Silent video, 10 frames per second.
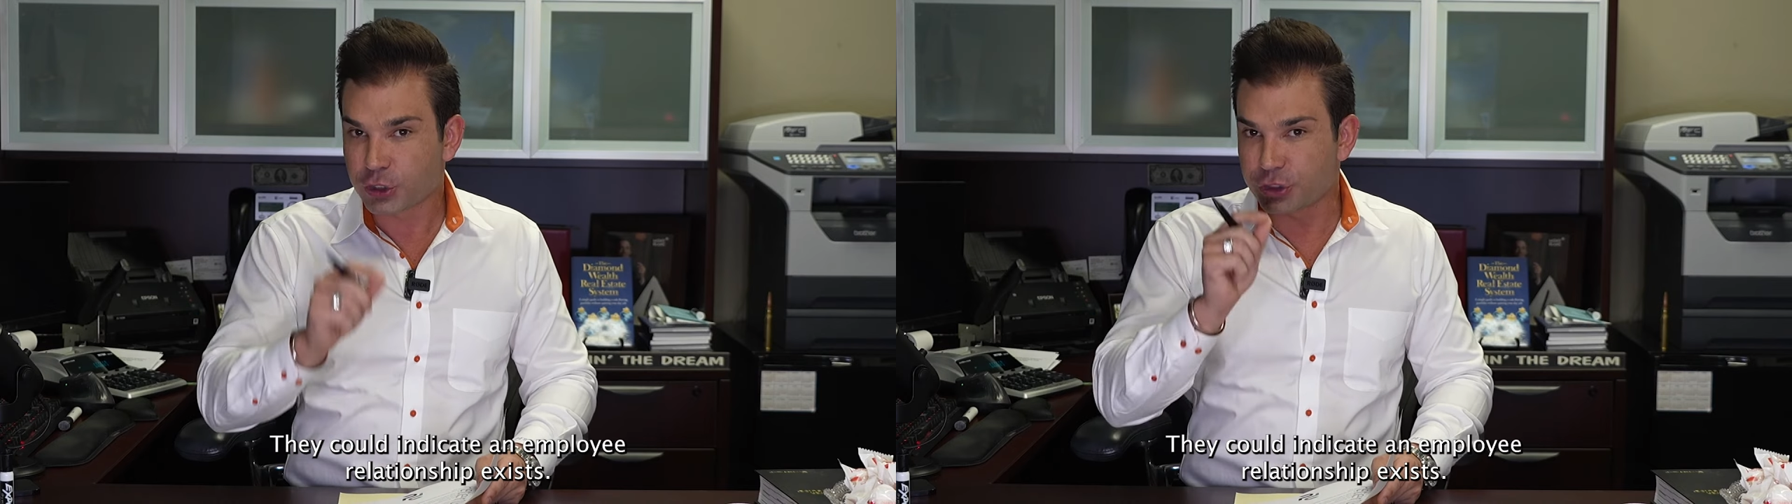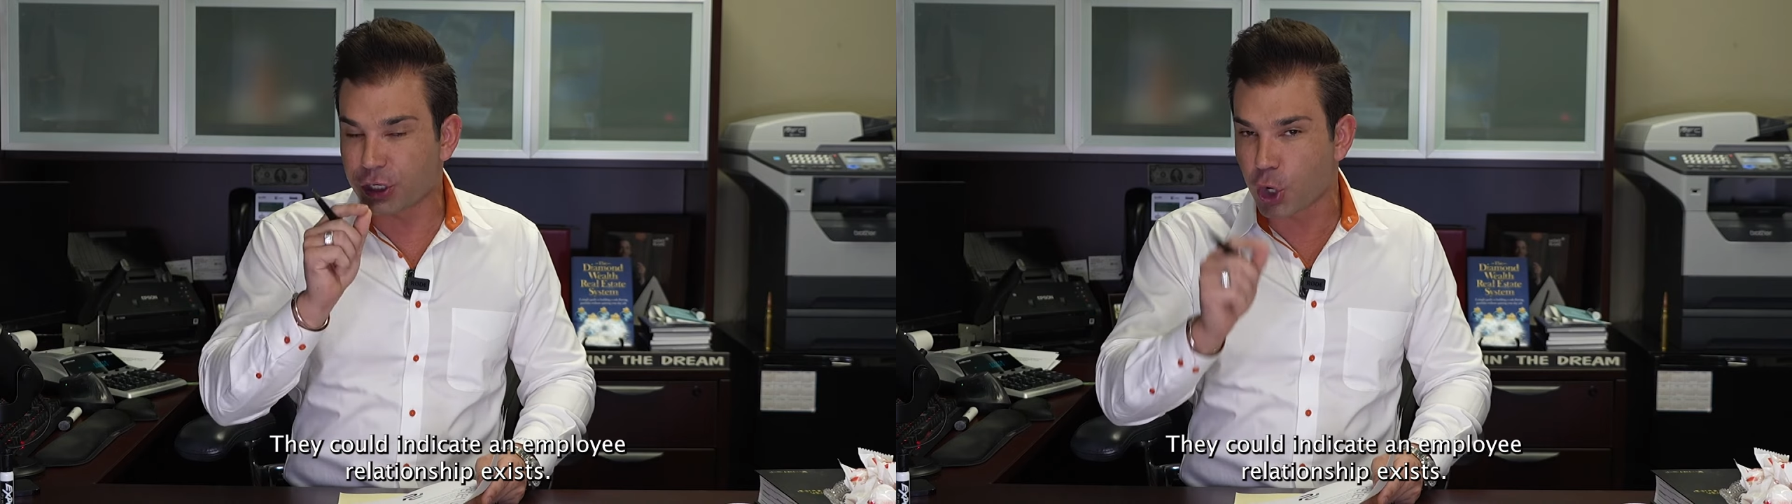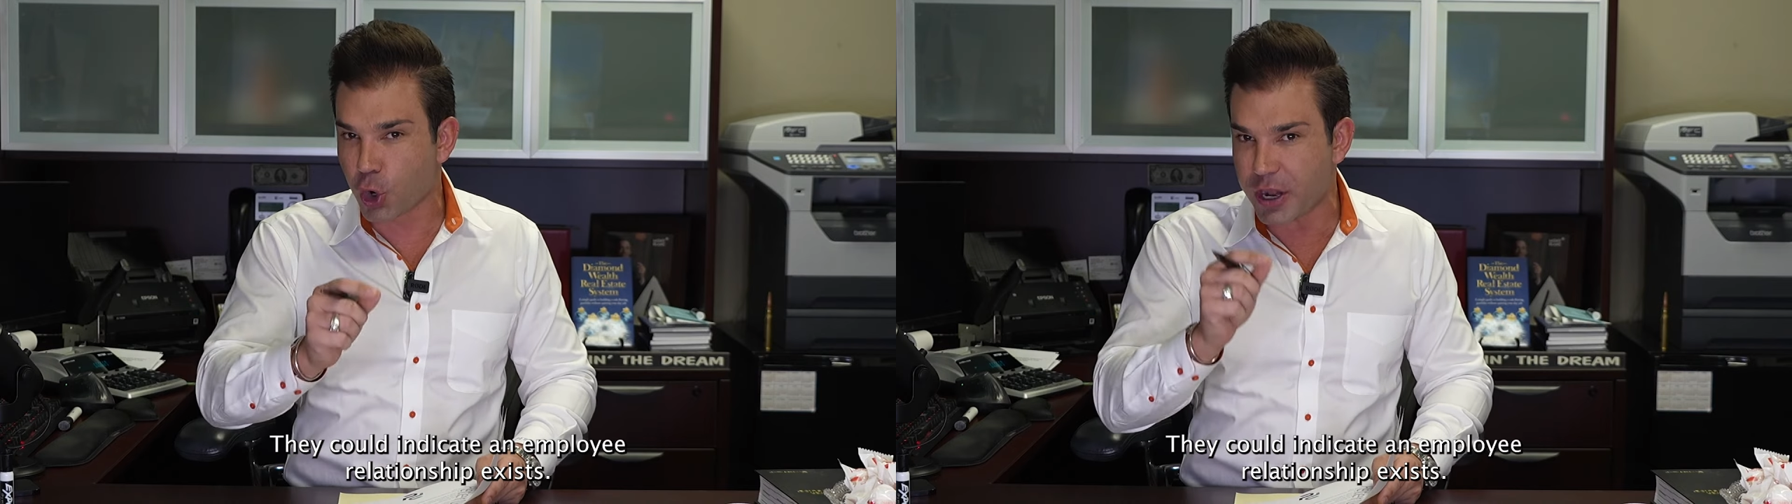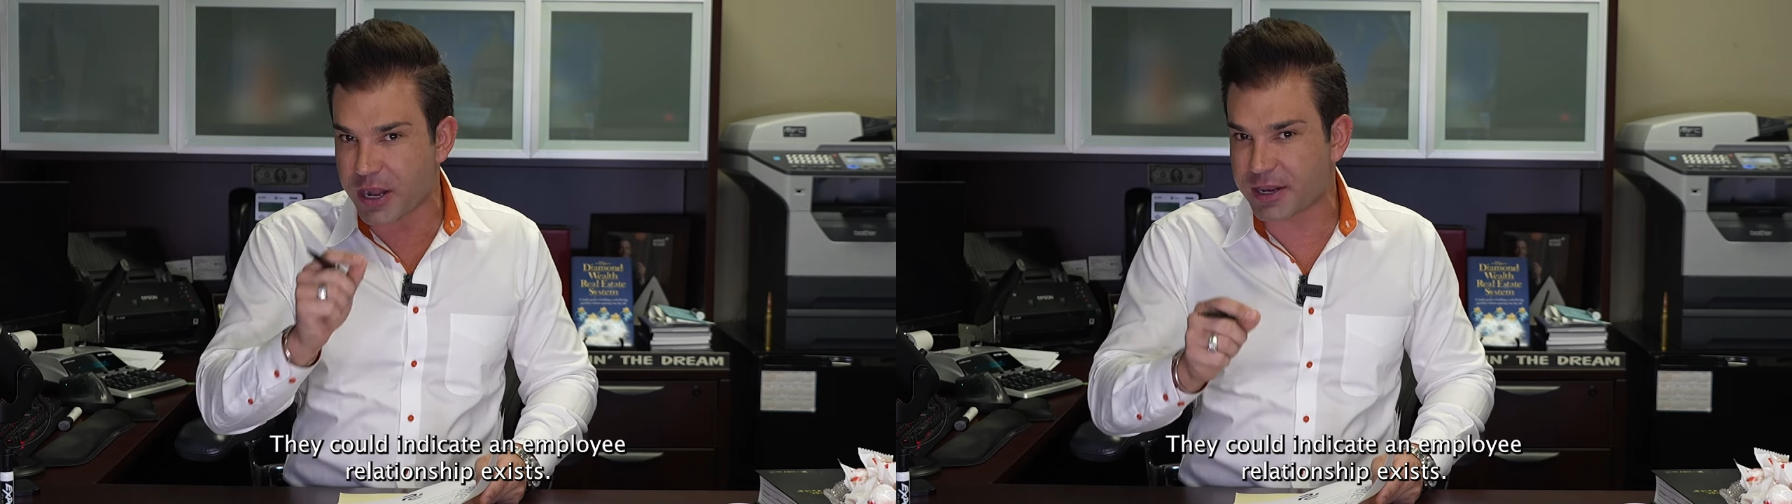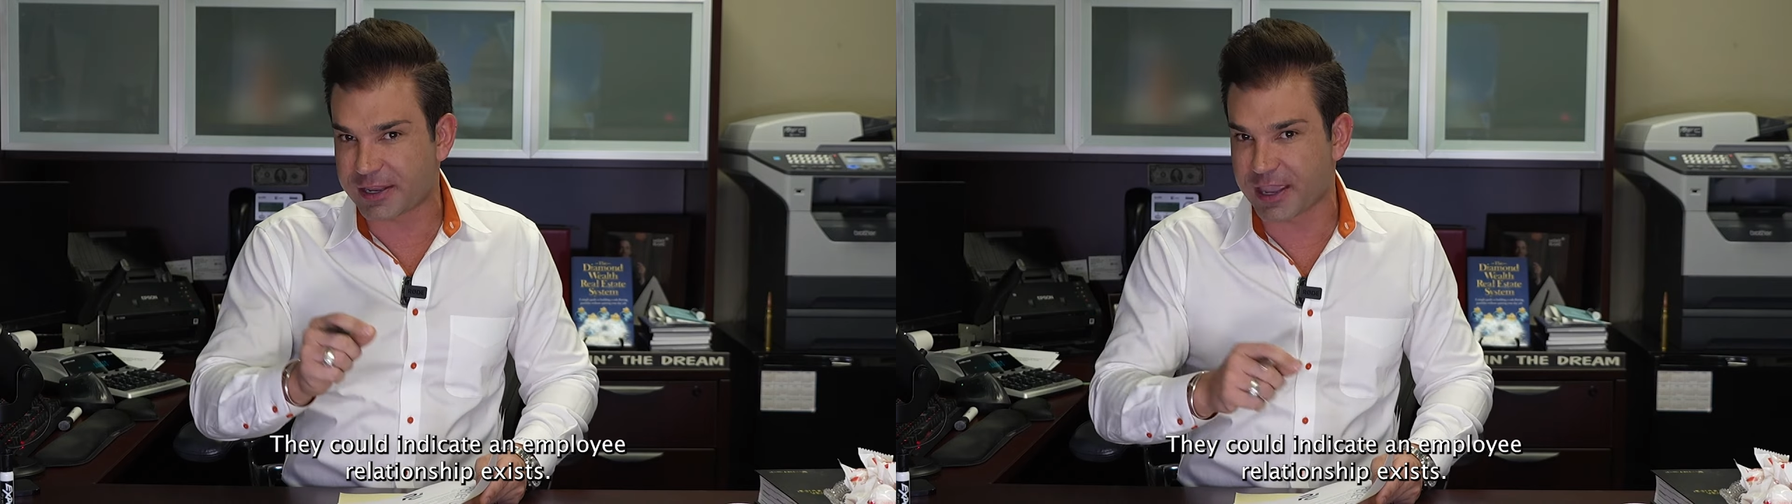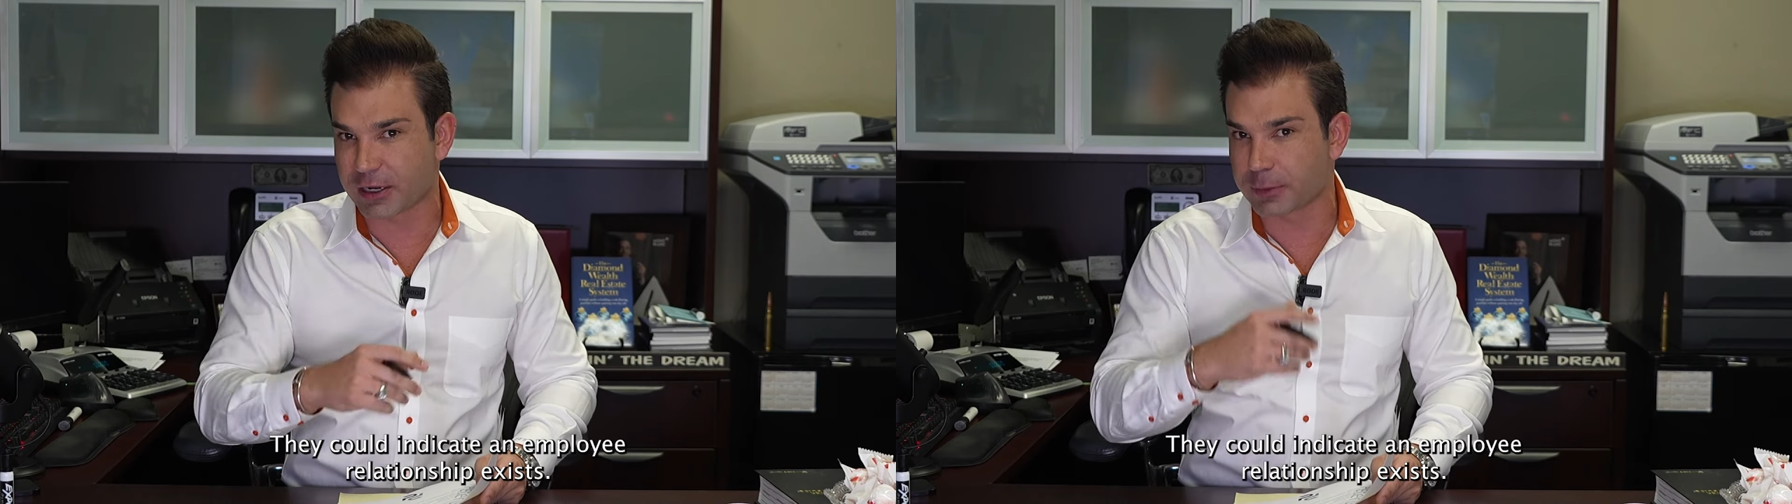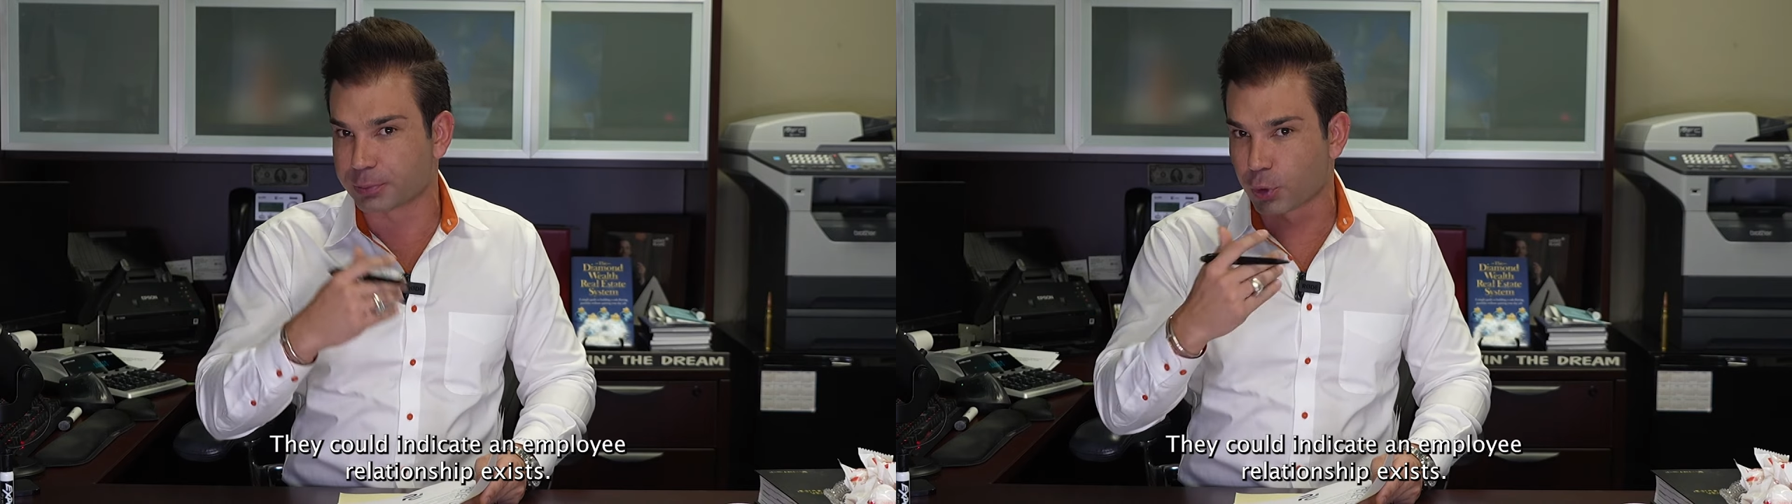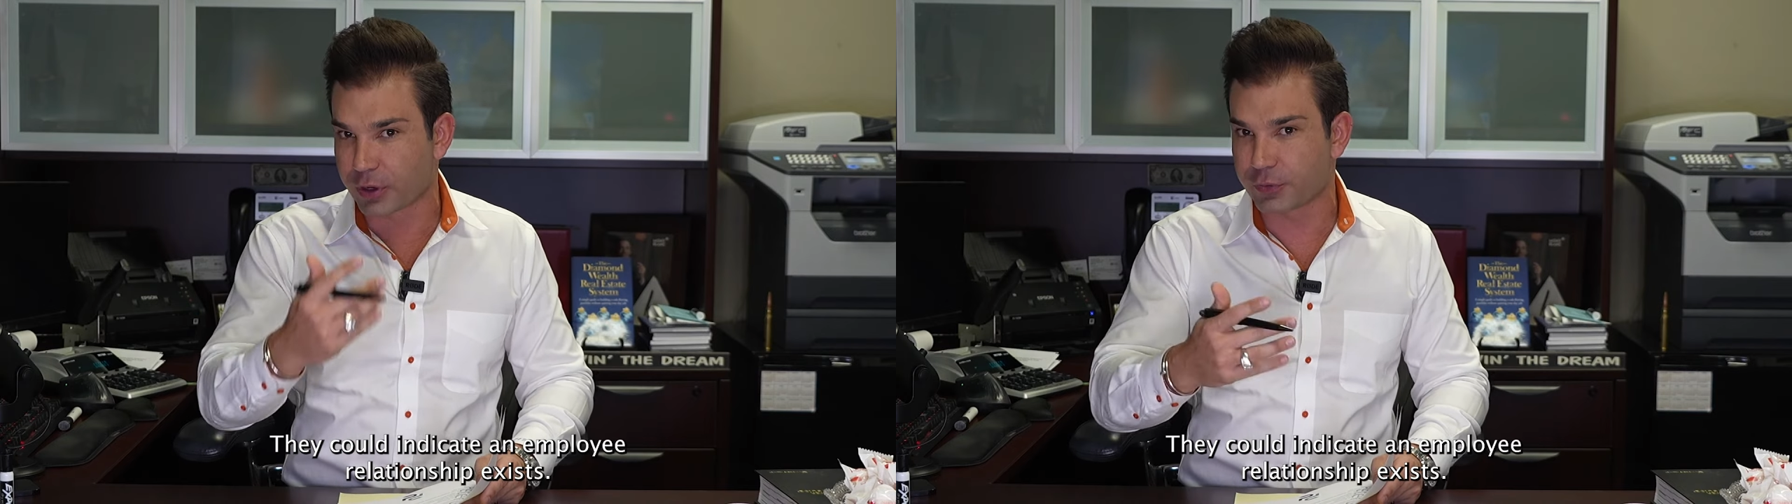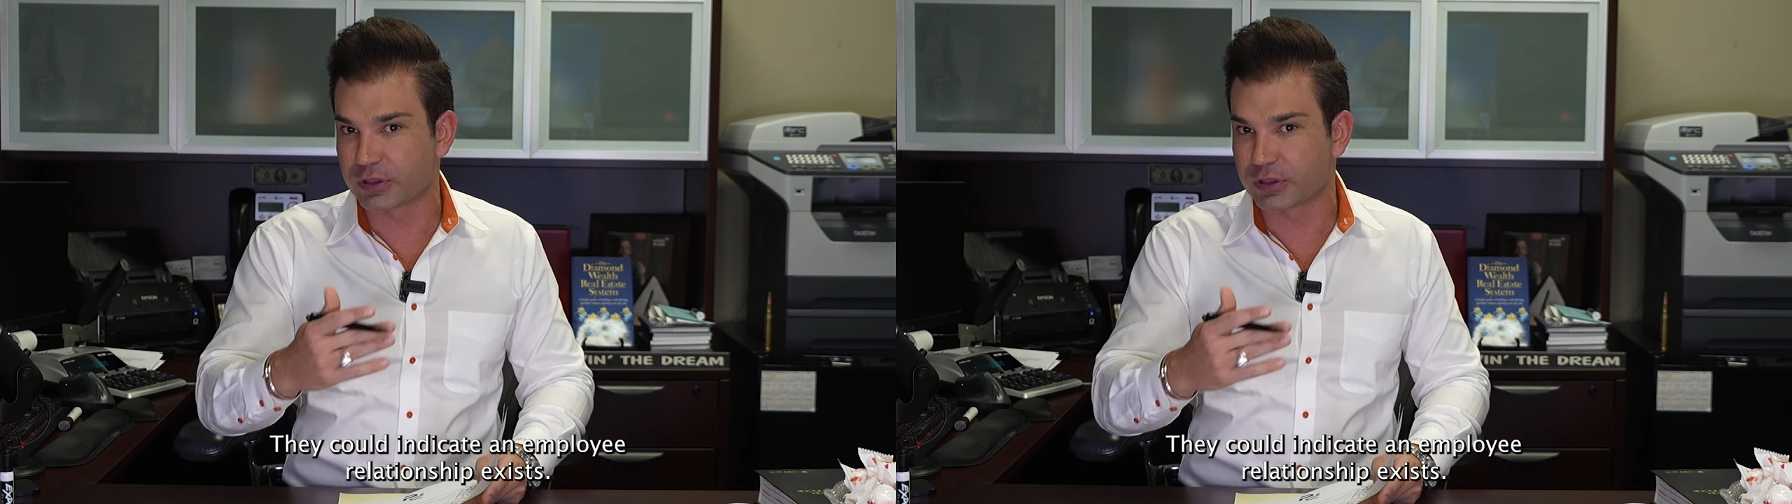that could indicate an employee